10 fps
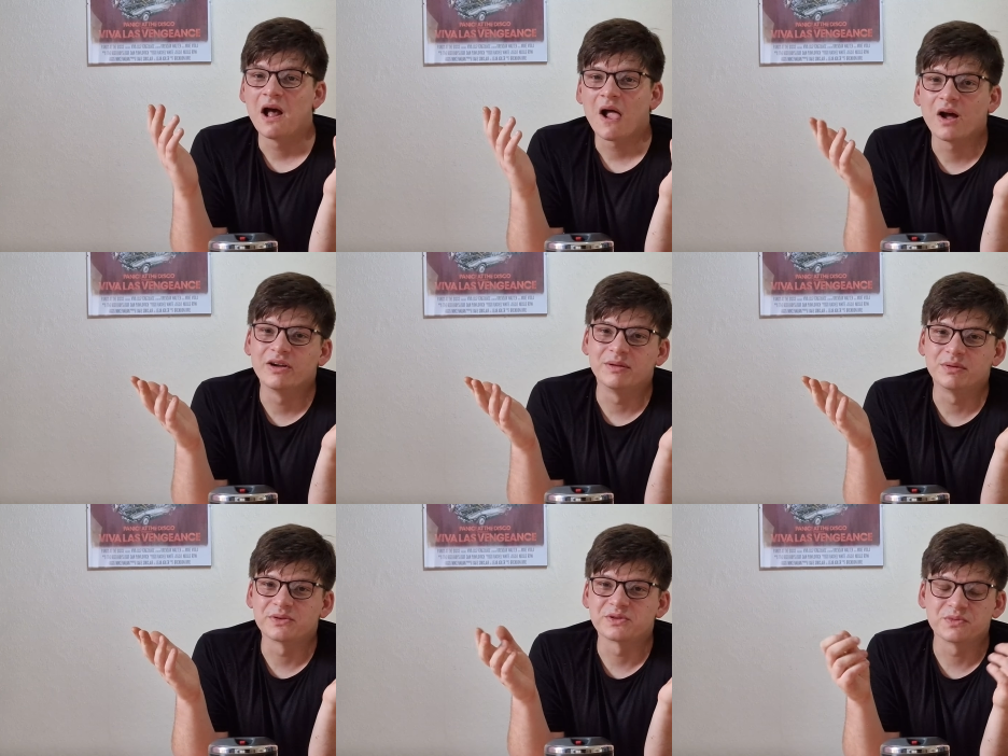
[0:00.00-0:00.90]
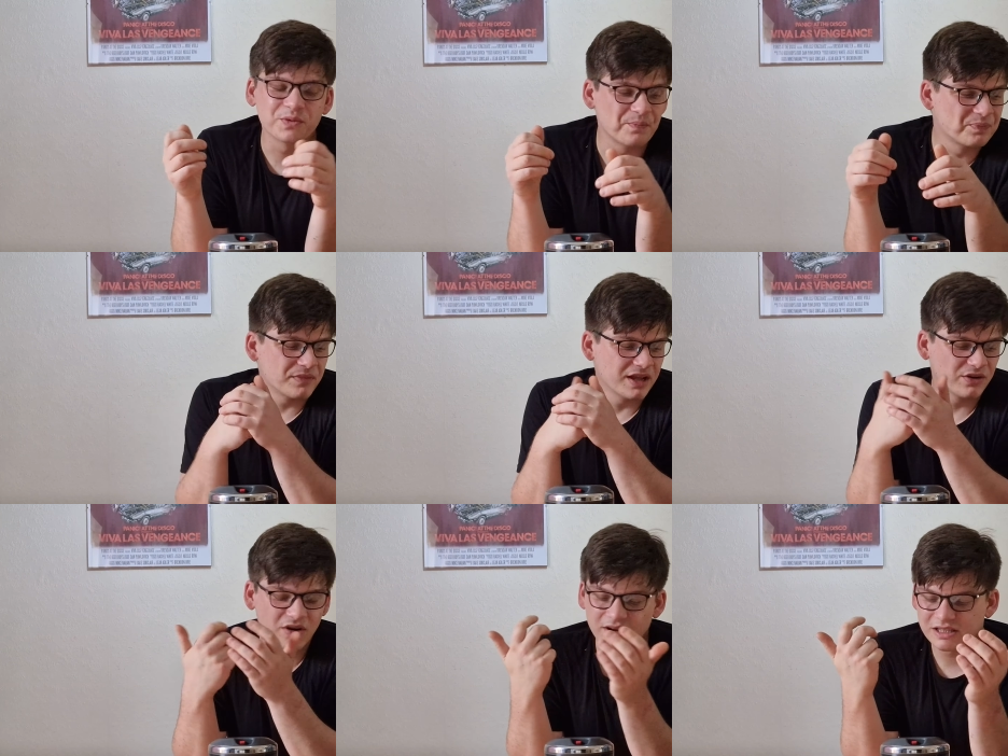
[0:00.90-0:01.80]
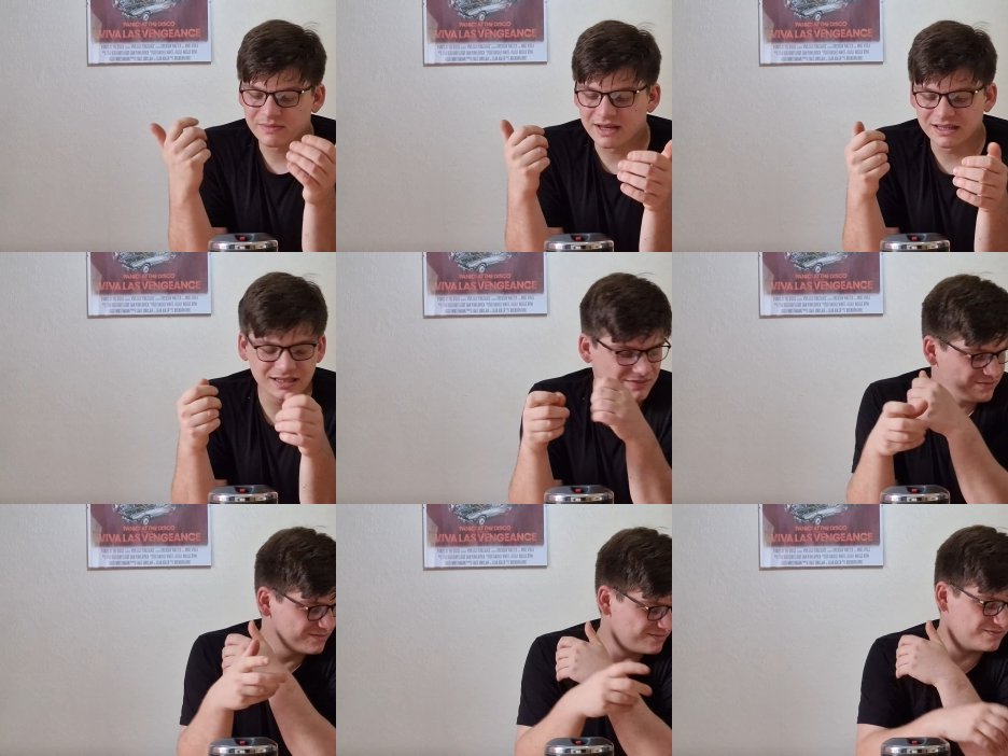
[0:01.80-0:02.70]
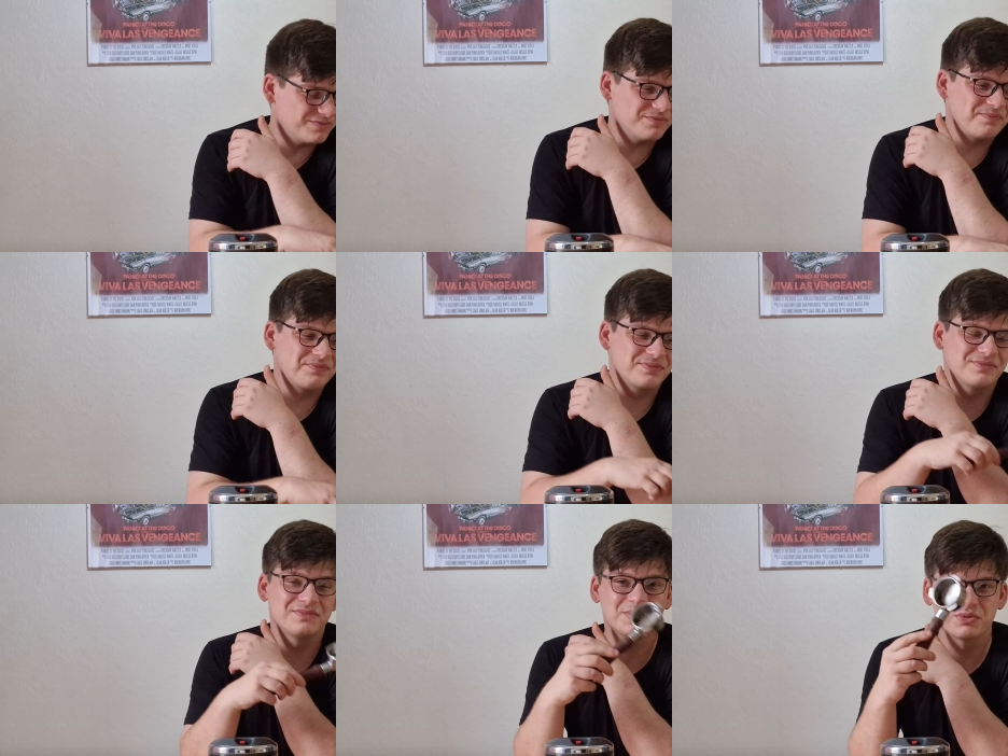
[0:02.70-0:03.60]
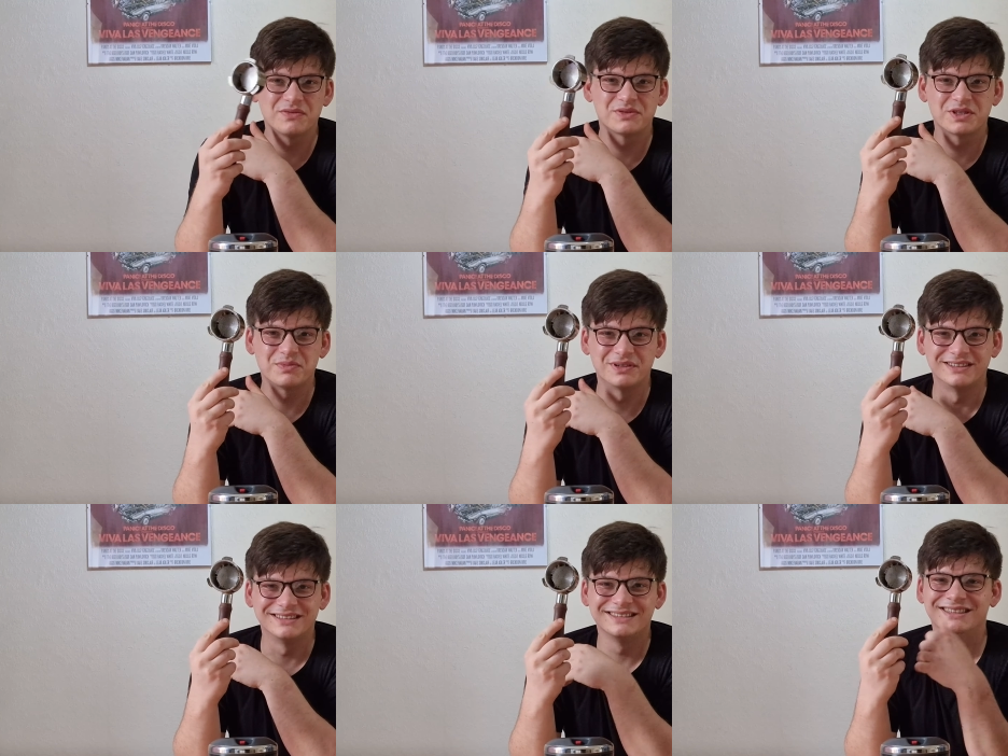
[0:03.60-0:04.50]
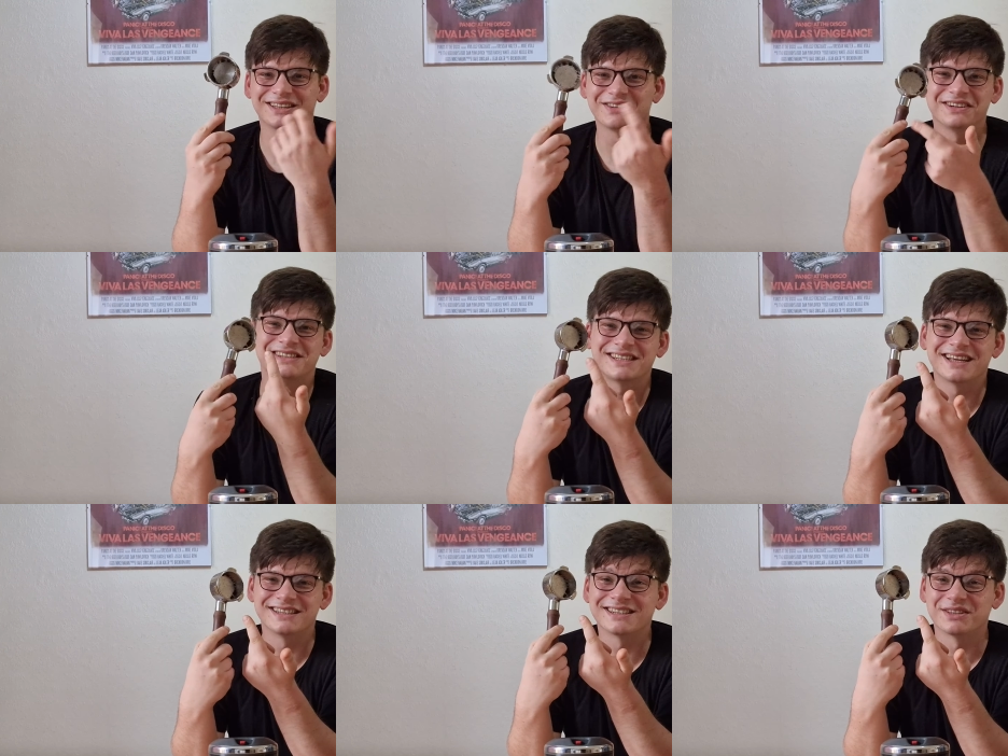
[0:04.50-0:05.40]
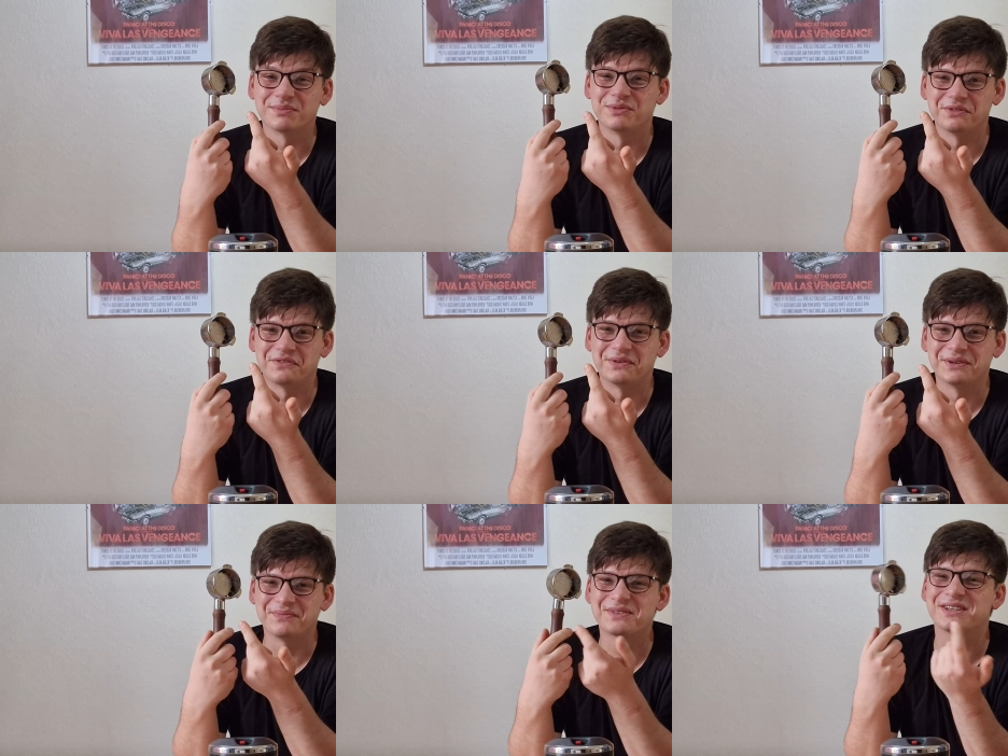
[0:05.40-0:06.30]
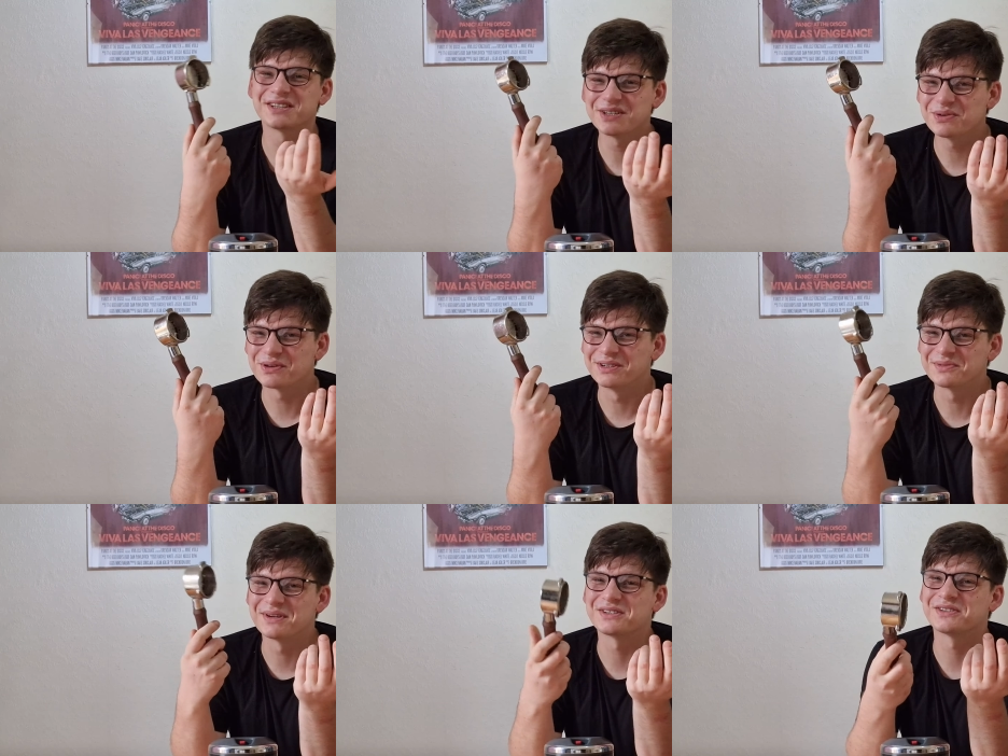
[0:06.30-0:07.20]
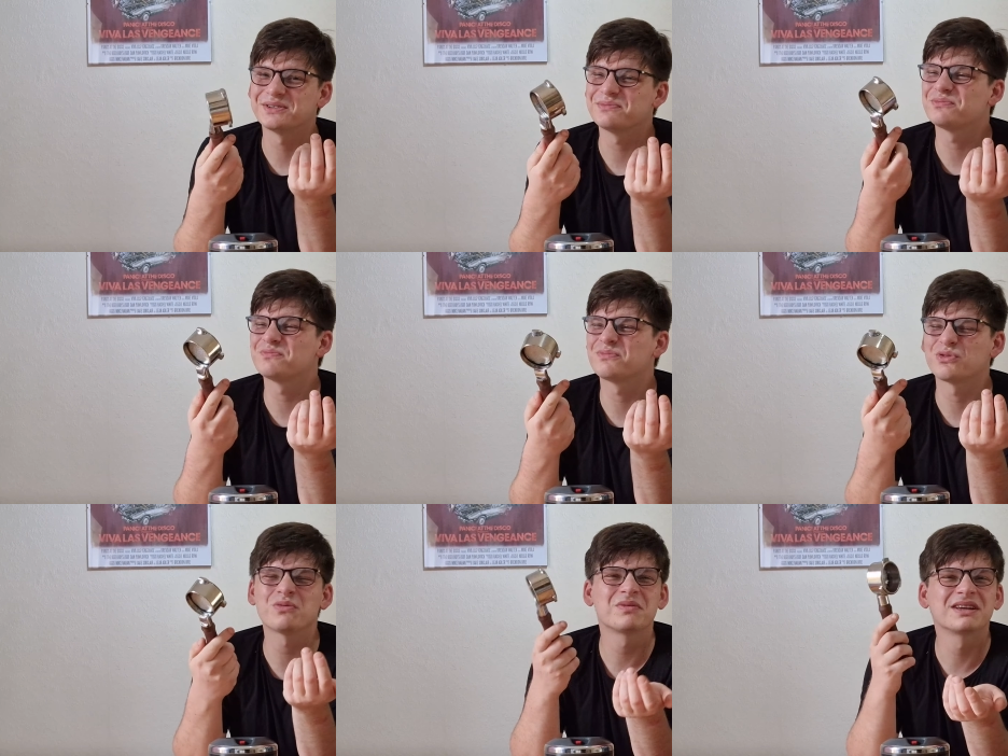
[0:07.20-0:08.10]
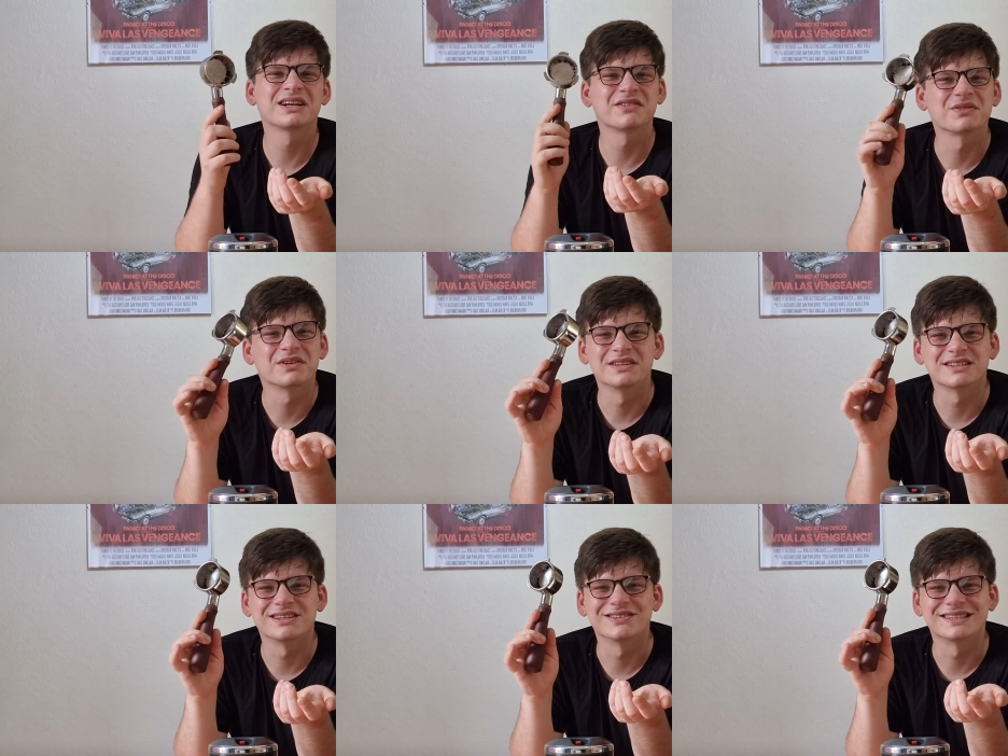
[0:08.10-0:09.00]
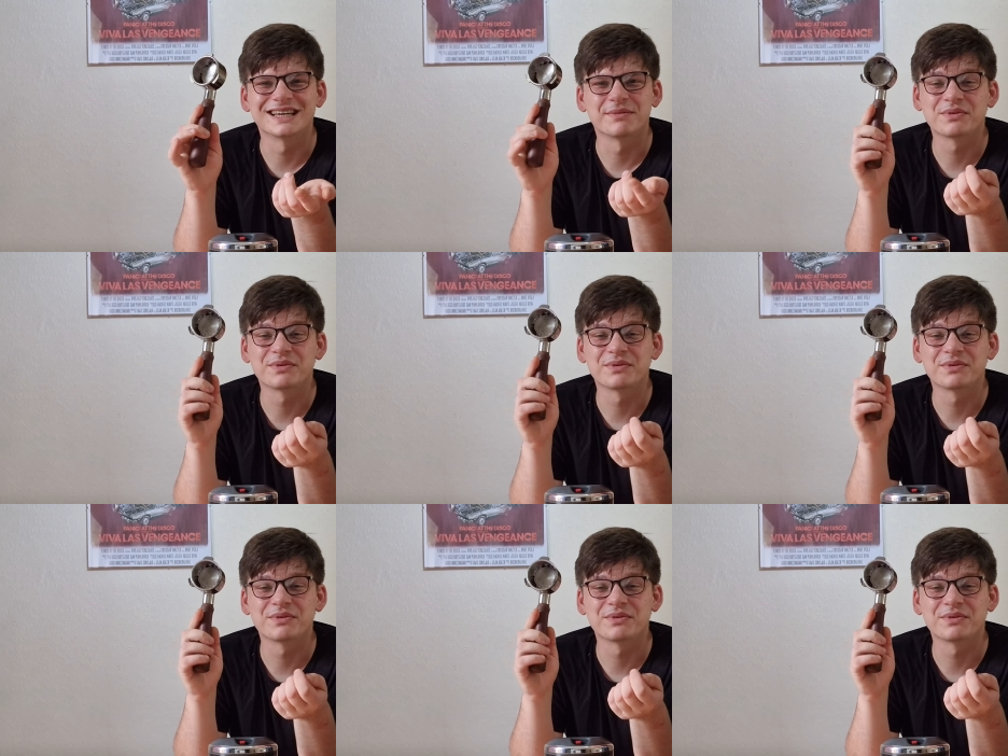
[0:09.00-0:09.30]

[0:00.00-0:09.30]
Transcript: highly possible. And grinds mess, the proof is in the pudding. The grinds stay inside the portafilter, so there's still grinds mess. You're still probably going to have to run this under a tap,